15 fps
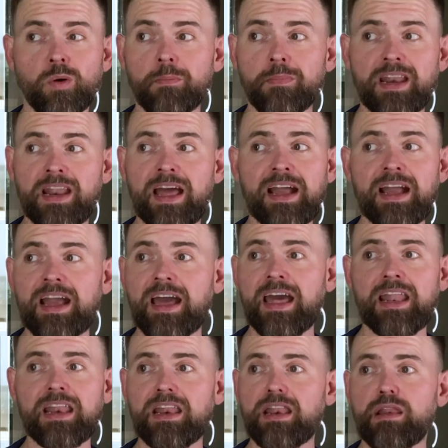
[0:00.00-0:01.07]
Man, I
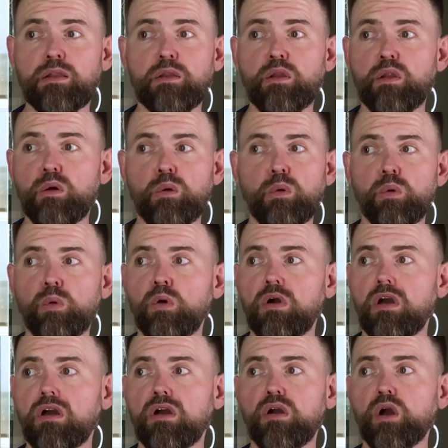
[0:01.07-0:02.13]
got no
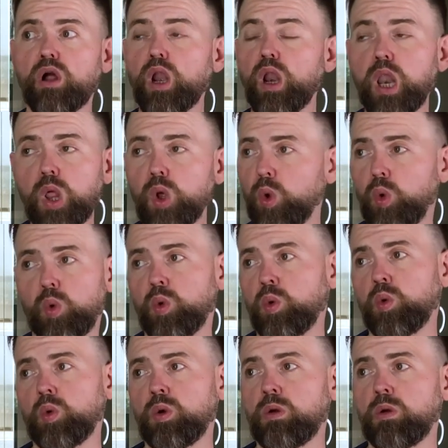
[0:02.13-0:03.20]
clue
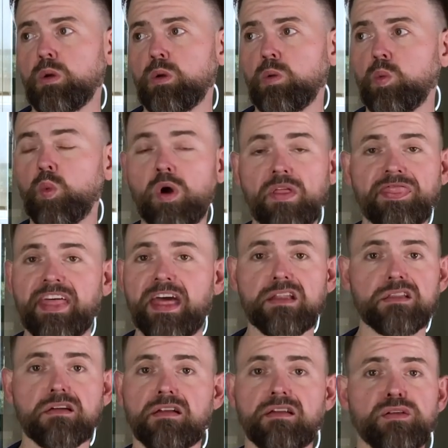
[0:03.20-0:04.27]
what
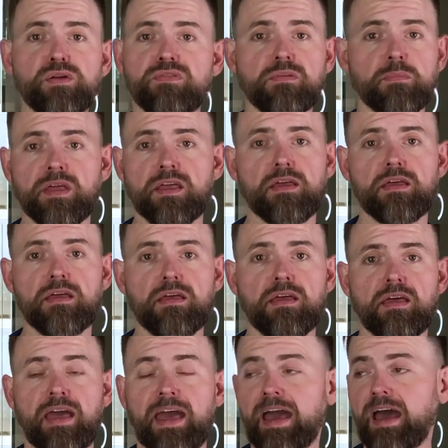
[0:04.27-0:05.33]
that's gonna do for me.
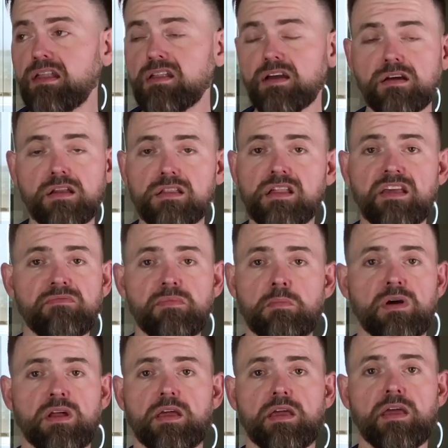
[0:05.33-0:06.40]
How's that gonna save me
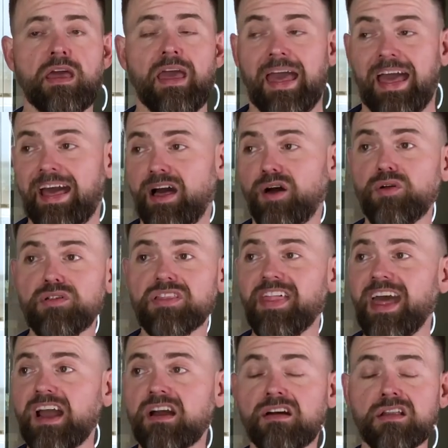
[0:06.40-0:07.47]
money? How's
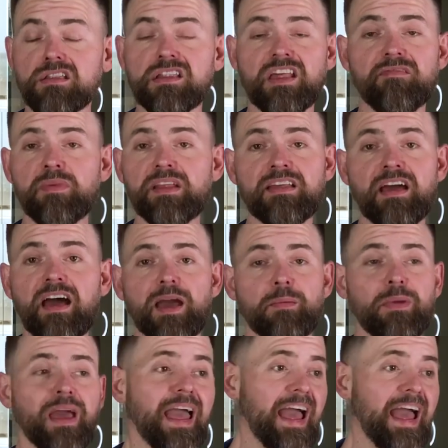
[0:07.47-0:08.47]
that gonna save me time?